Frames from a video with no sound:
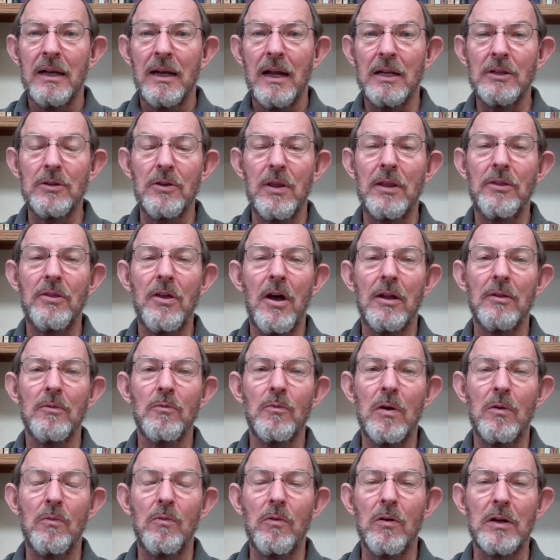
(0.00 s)
And so they
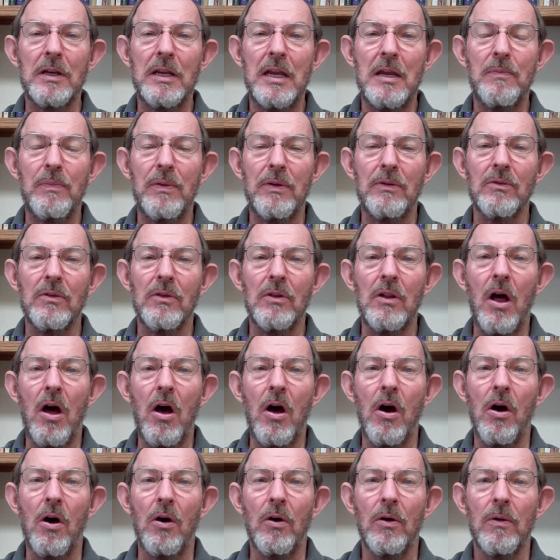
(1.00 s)
thought, well, we're keeping the
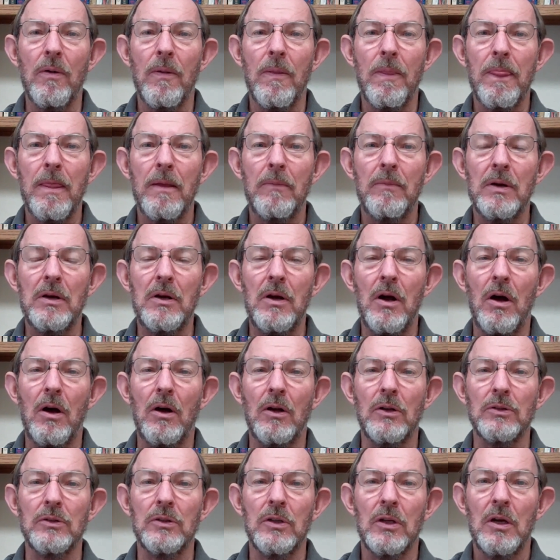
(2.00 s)
law
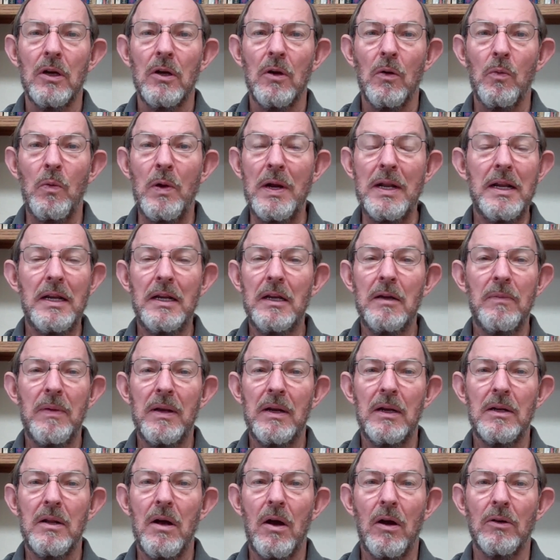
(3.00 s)
because we didn't
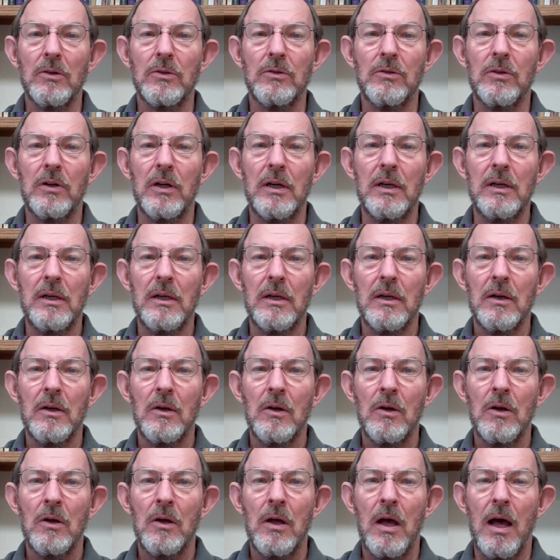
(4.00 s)
commit adultery.
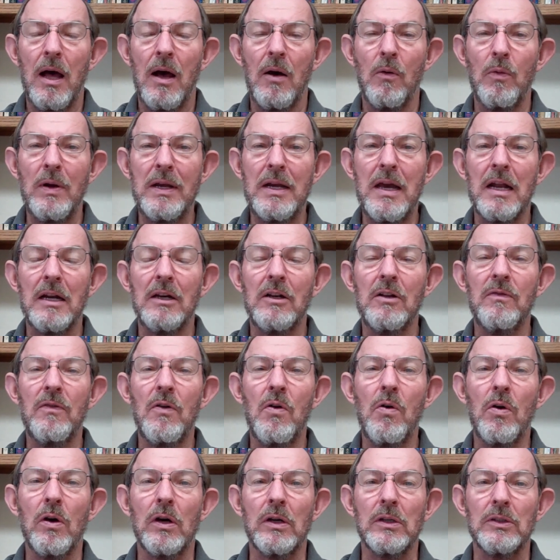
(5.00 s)
Uh, we got a
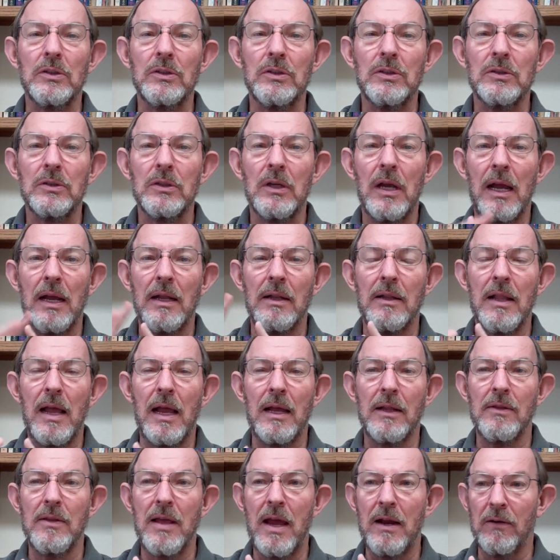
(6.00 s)
divorce, and,
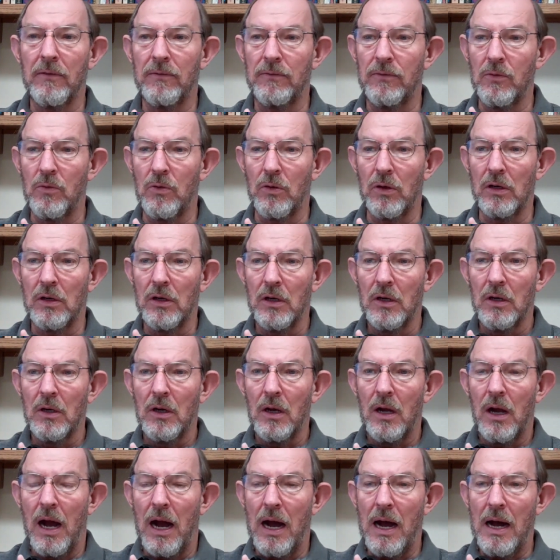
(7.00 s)
and therefore
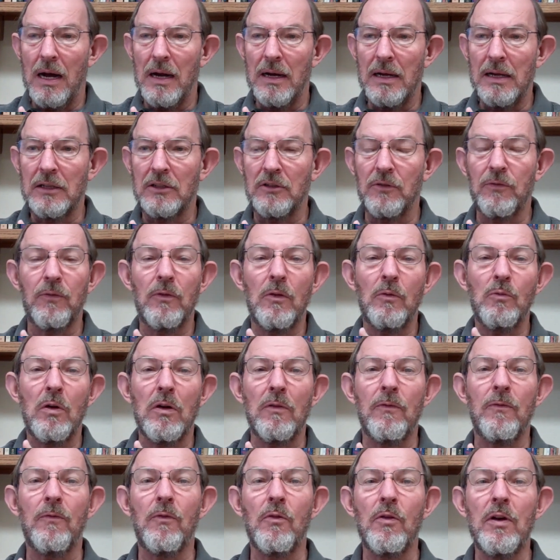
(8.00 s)
uh, it's,
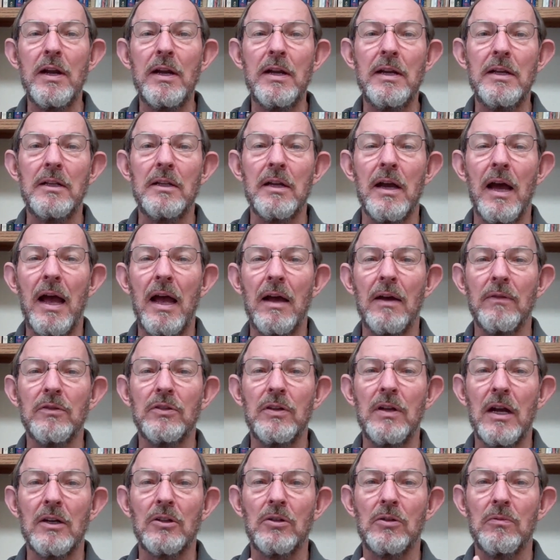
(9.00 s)
we're free to have
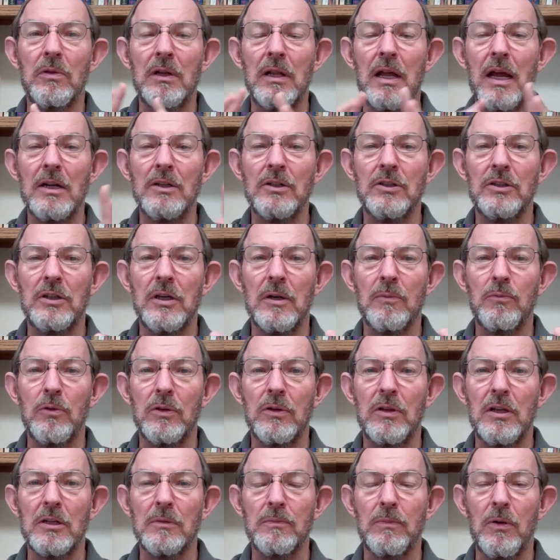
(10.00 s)
sexual relationship
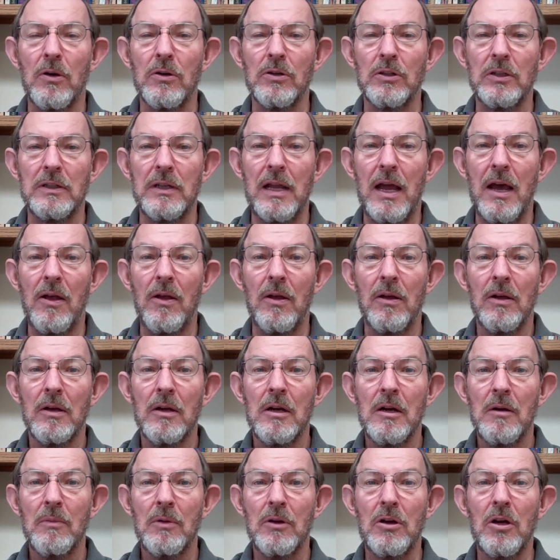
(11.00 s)
with this person now
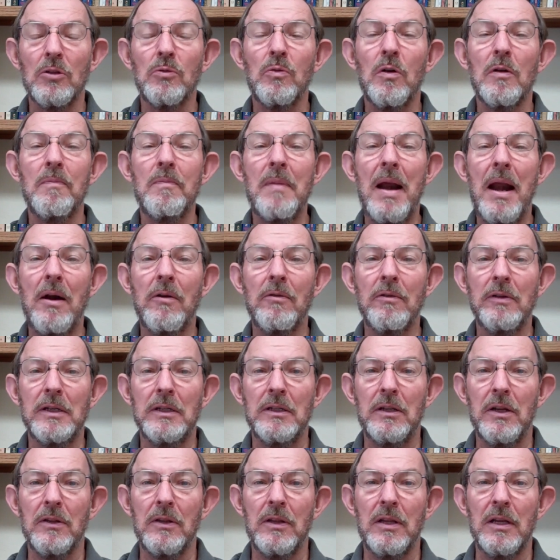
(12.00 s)
because we're
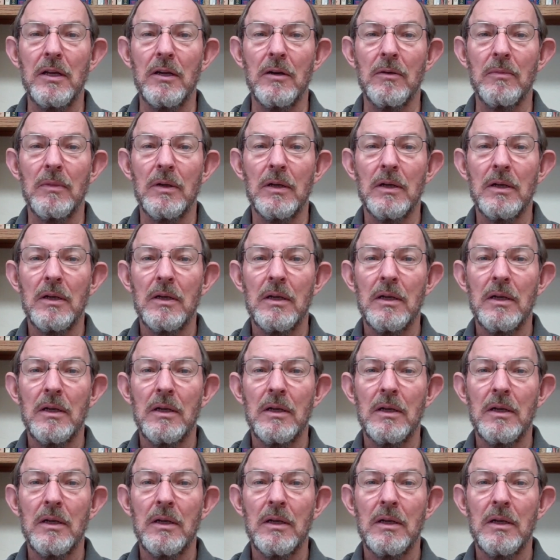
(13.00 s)
married to them.